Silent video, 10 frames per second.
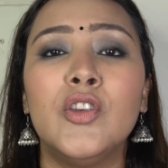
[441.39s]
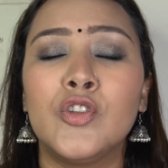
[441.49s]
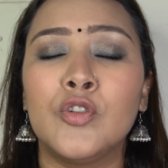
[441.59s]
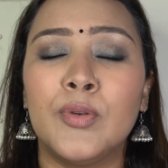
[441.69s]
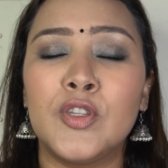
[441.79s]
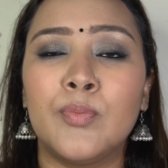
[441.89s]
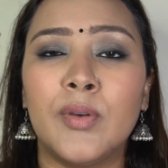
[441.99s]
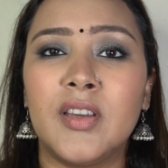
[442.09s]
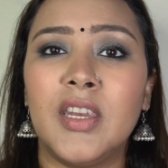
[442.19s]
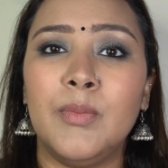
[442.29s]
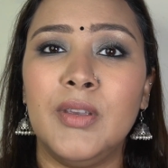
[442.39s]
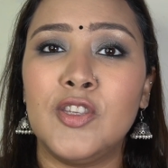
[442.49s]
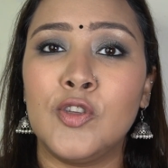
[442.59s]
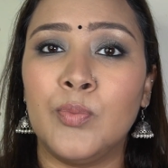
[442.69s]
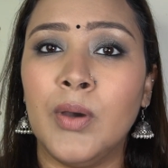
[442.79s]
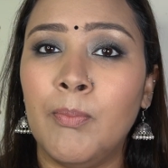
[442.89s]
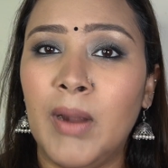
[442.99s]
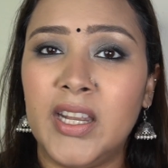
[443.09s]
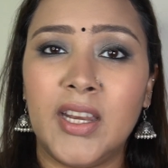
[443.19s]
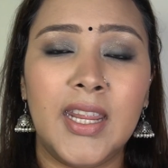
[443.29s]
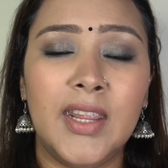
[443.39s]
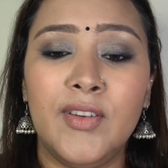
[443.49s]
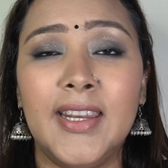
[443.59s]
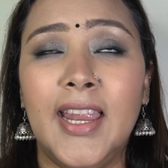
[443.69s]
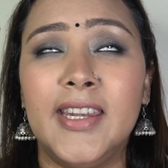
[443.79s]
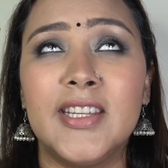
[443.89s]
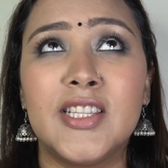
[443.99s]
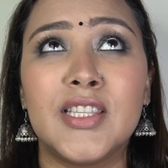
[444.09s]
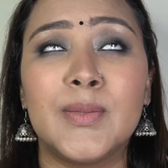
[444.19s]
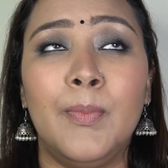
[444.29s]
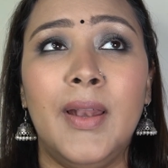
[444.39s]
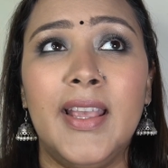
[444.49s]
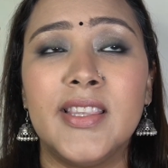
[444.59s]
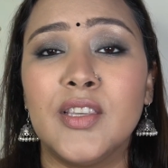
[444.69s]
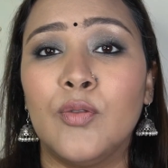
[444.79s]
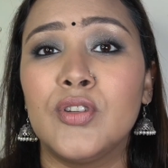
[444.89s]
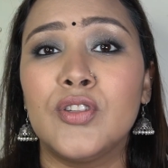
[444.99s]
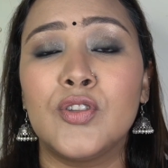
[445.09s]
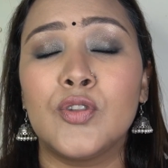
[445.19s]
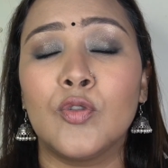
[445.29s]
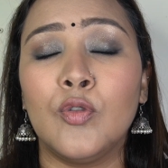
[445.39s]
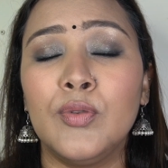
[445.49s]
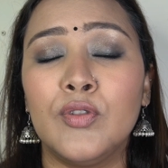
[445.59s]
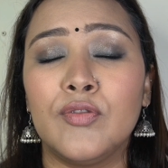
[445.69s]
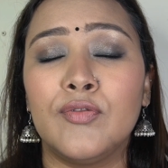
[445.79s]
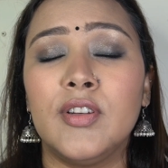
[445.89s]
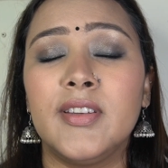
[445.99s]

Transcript: super creamy, super buttery, and it just blends out so beautiful.